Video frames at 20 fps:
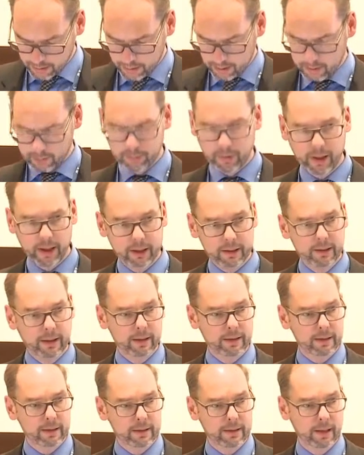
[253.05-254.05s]
but at the
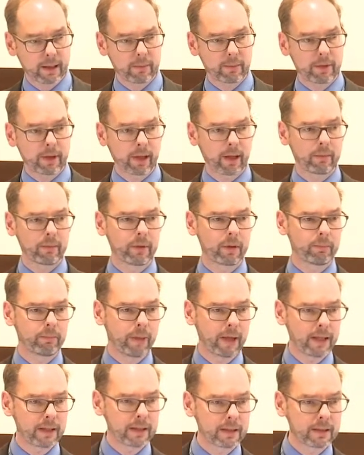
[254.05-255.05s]
same time the
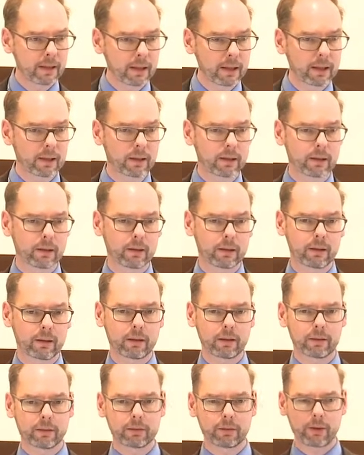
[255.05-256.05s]
basic
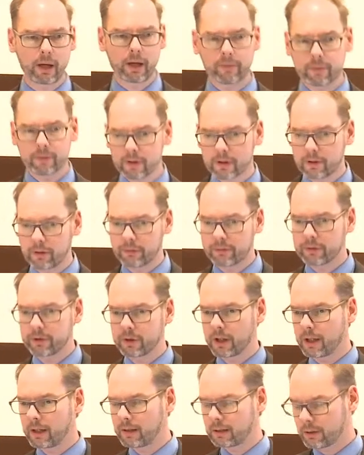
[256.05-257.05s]
drivers of
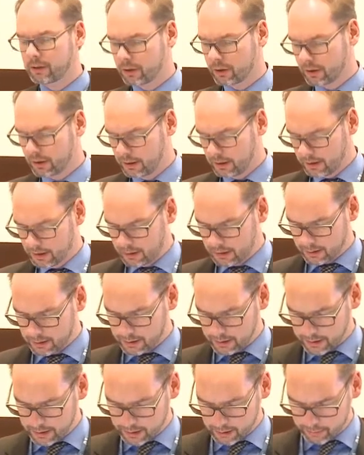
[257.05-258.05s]
change,
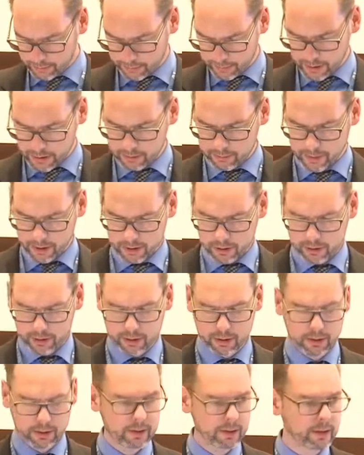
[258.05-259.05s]
they are pretty much
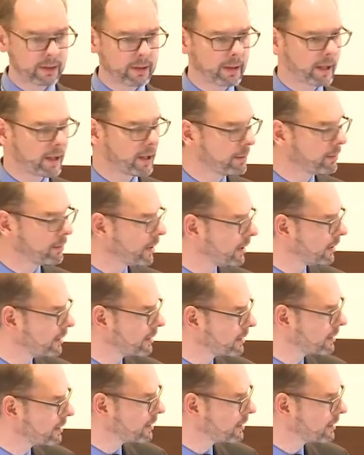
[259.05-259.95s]
the same. And this is